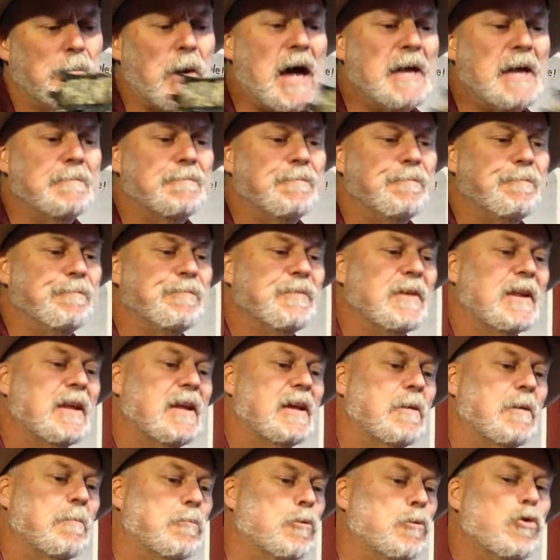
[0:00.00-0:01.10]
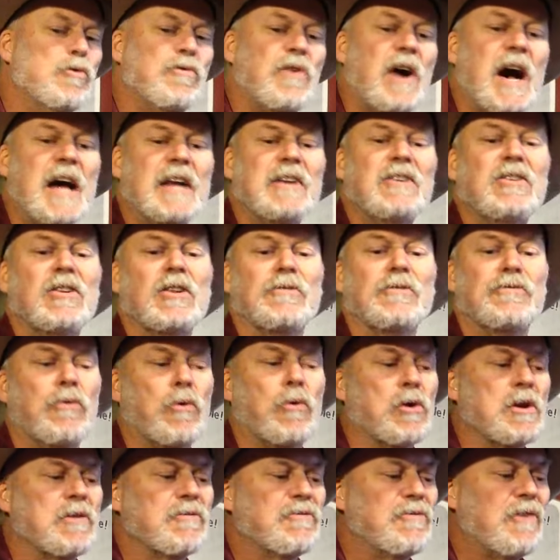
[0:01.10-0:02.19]
But, move on to the
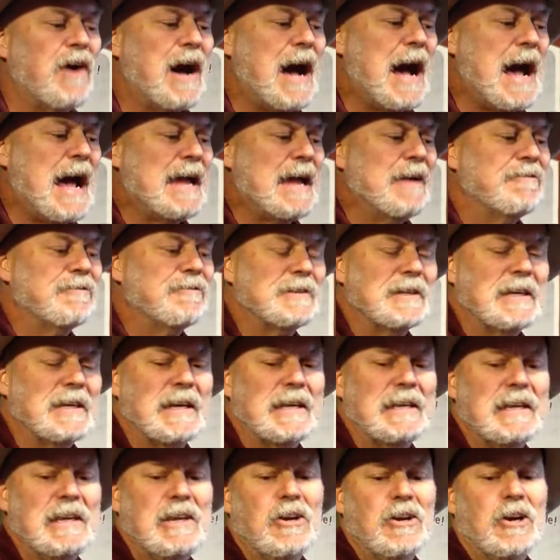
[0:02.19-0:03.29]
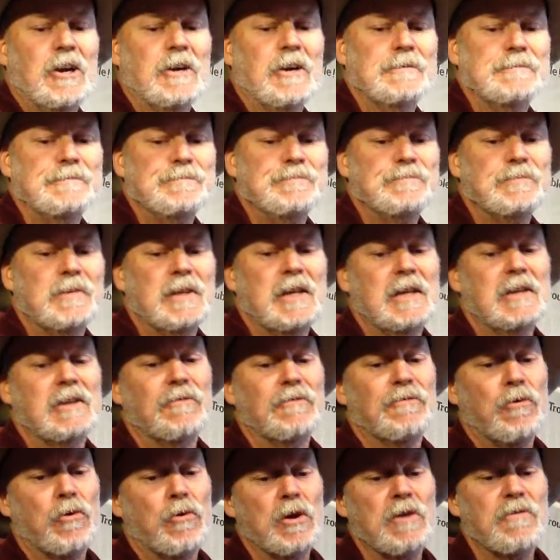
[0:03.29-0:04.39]
45, and here... In
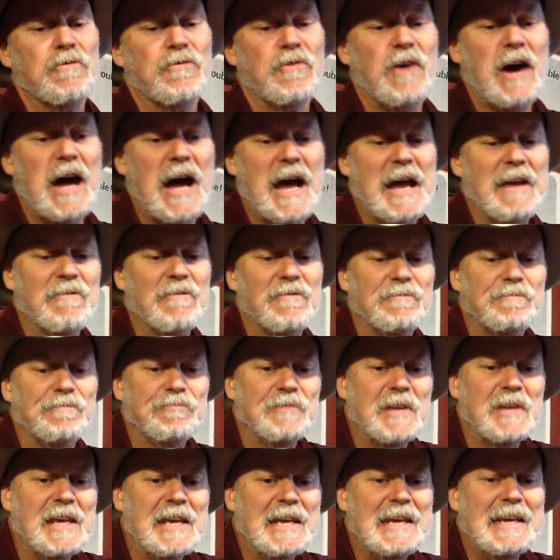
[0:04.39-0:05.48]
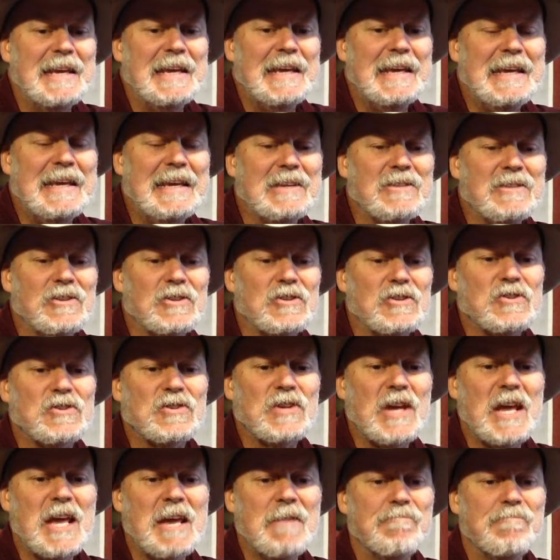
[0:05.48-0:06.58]
the 45, in the
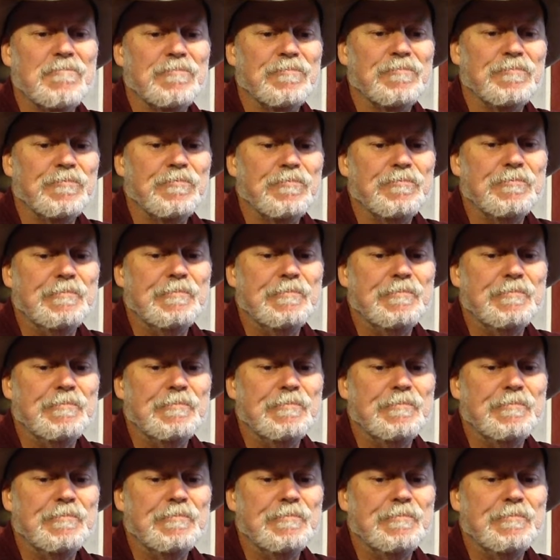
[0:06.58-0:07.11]
same,